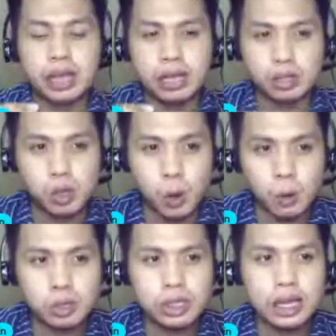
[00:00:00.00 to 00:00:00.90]

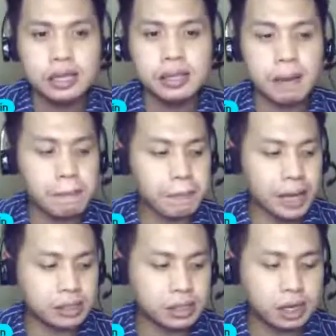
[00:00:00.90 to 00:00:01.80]
Encoding the
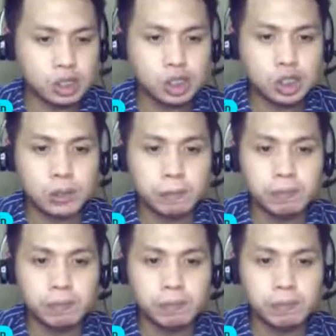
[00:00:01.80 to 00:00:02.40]
message,